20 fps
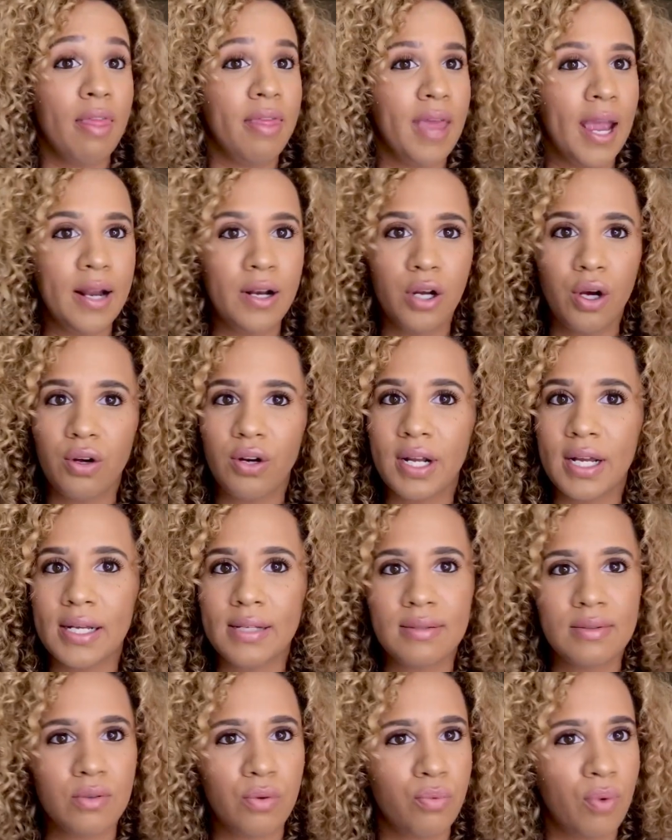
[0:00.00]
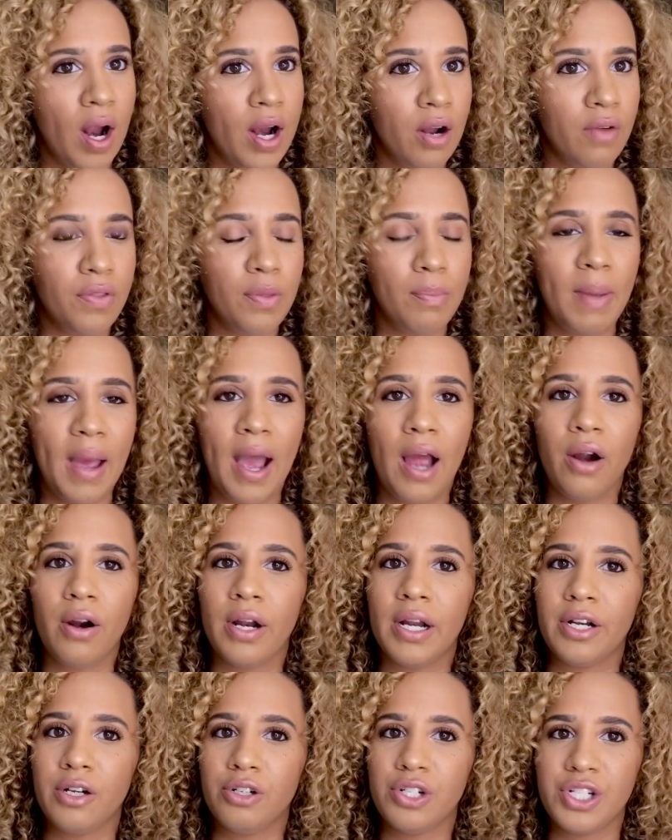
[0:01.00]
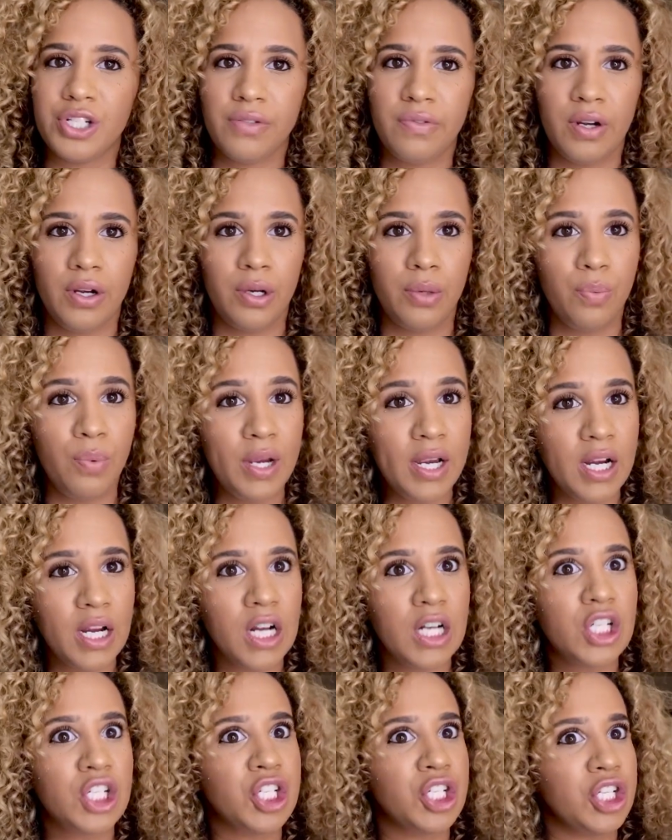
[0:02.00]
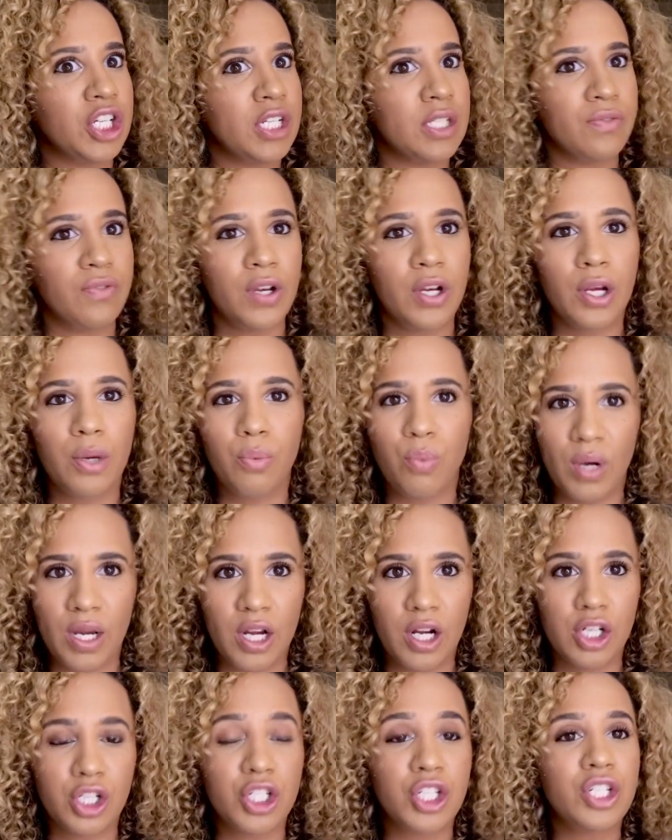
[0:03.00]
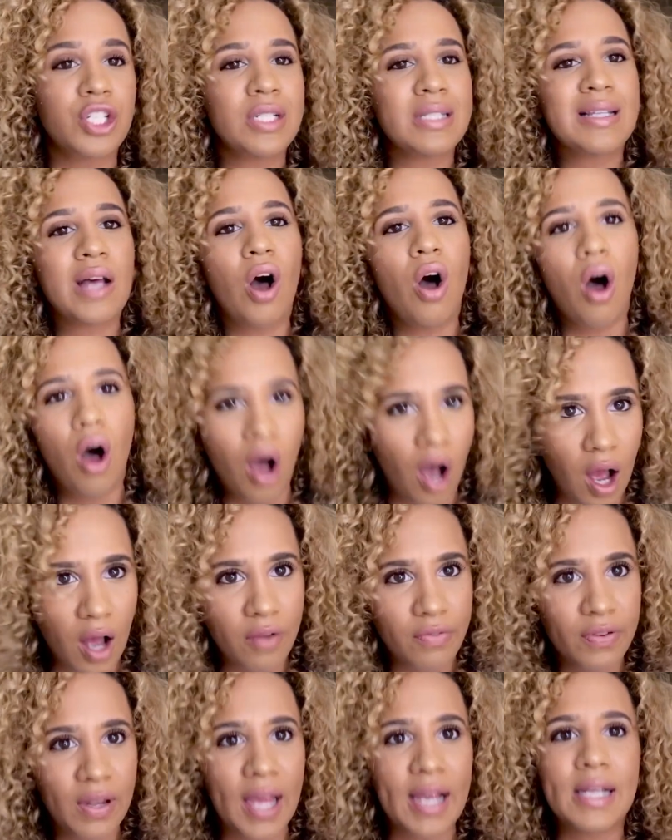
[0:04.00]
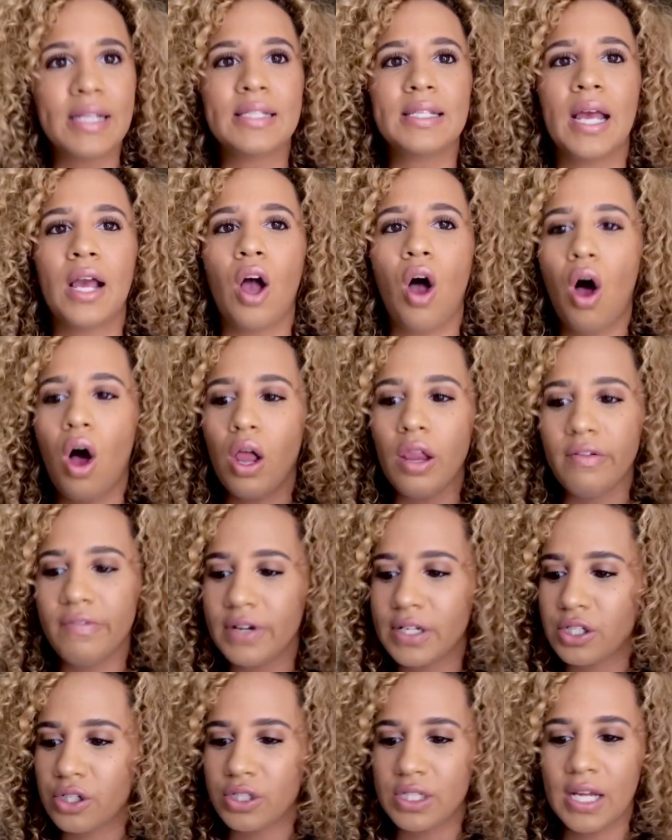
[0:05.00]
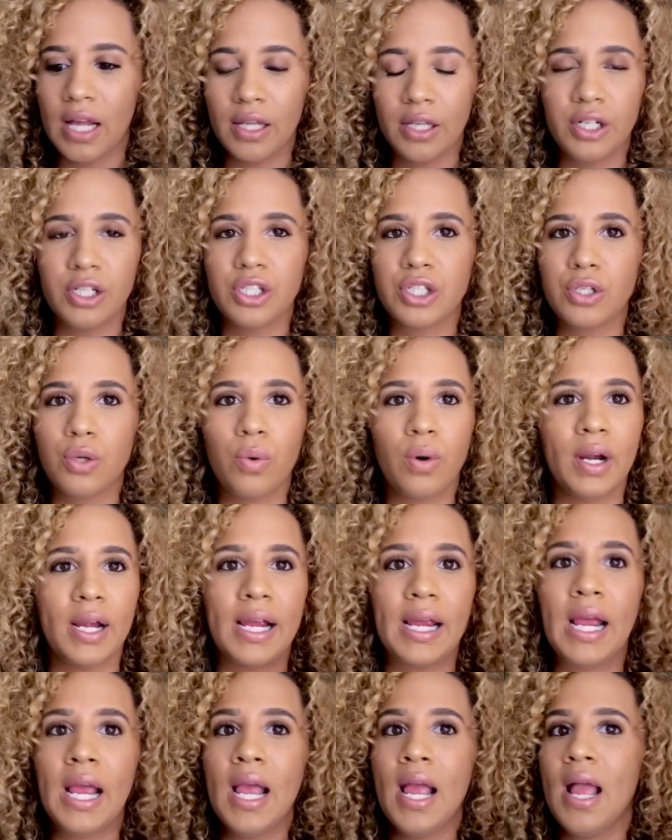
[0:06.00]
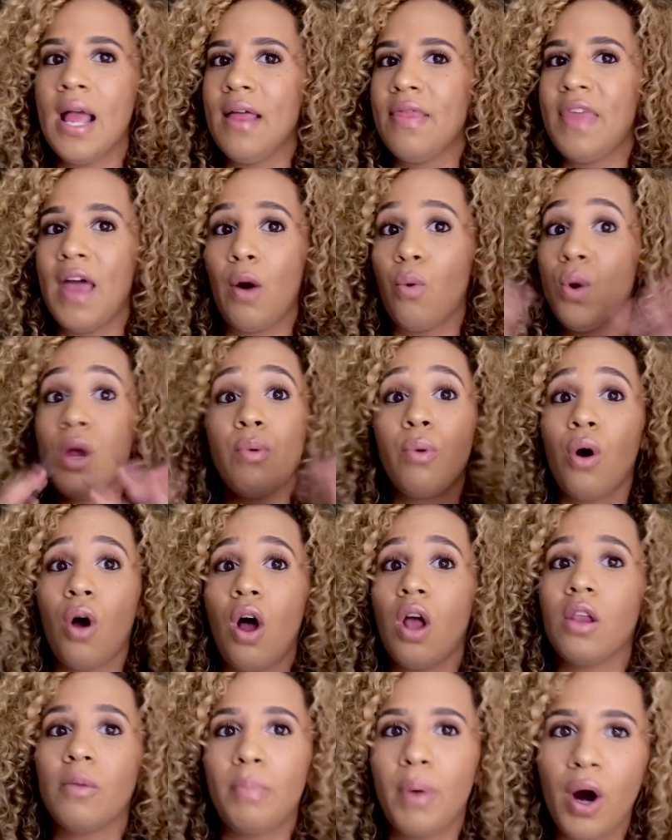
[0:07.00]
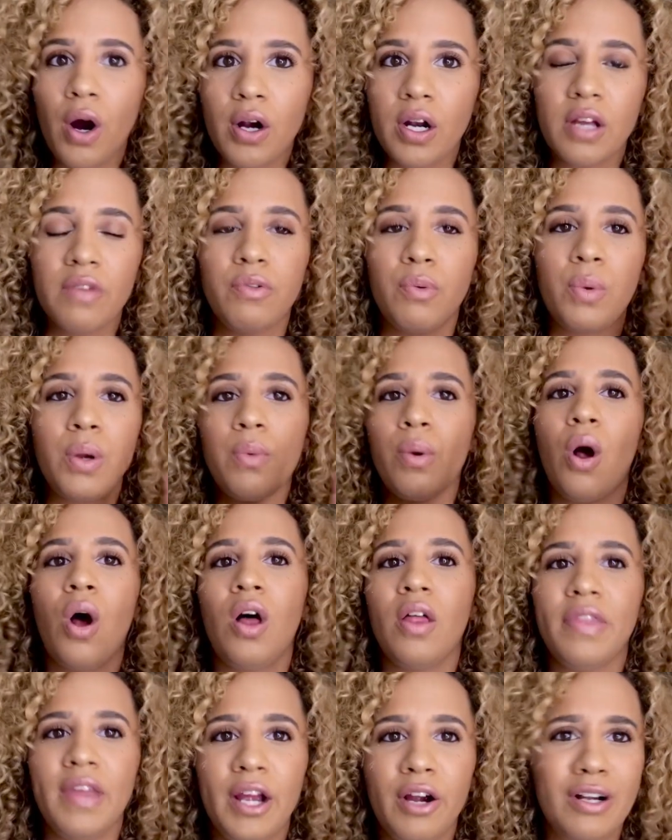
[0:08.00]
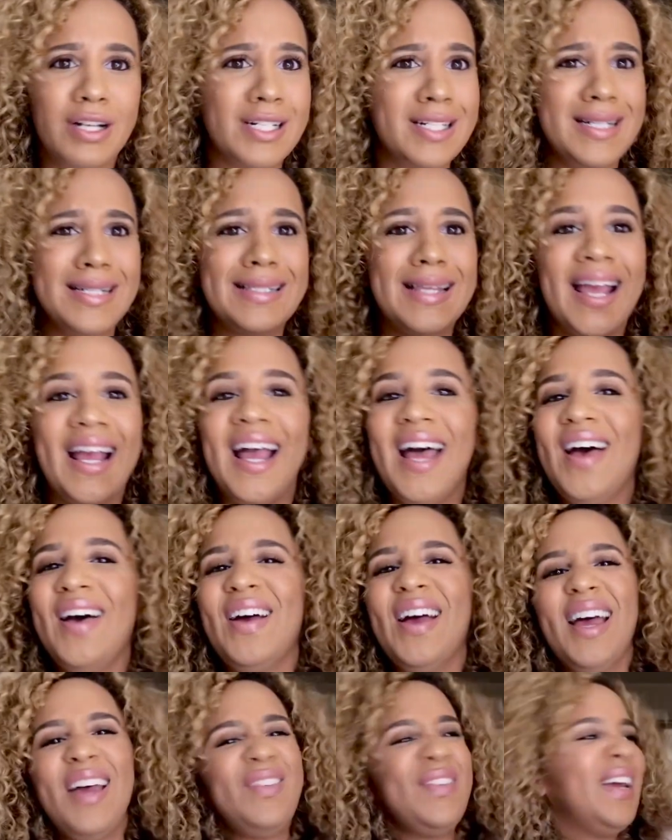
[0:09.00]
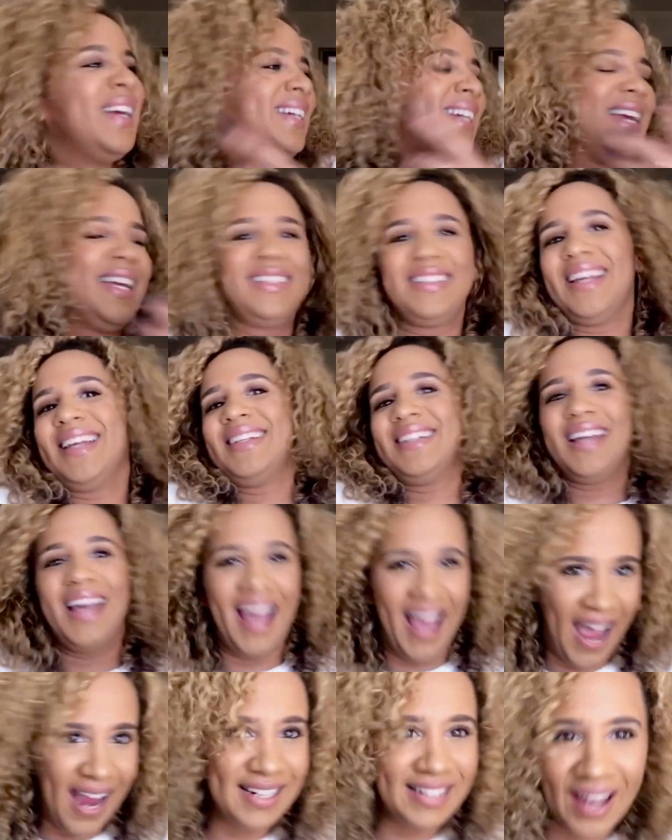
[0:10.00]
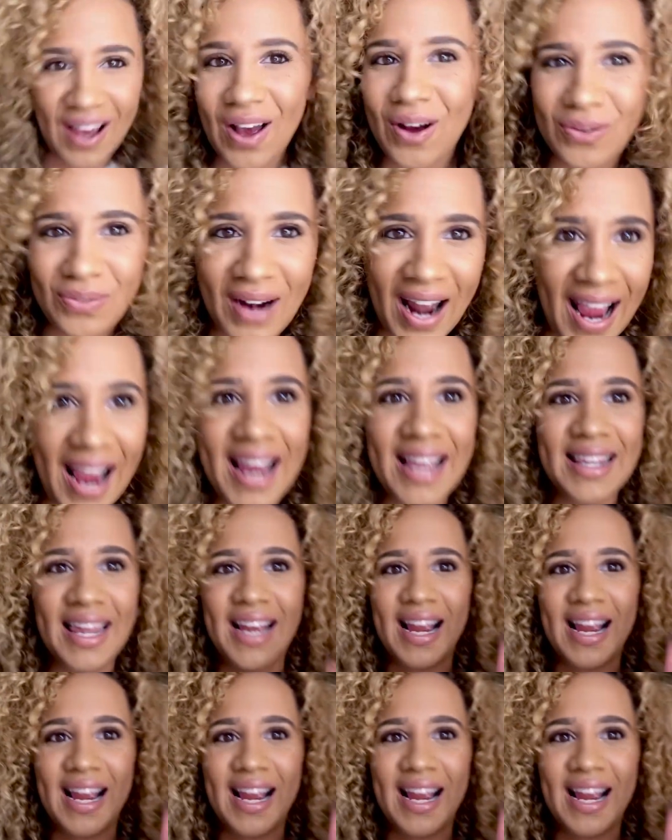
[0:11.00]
They notice right off the bat her energy is very weird. She's very weird. She's just off. Like, it's like all of us are telling a story that we were all a part of and we were all there, and she's like, I know, right?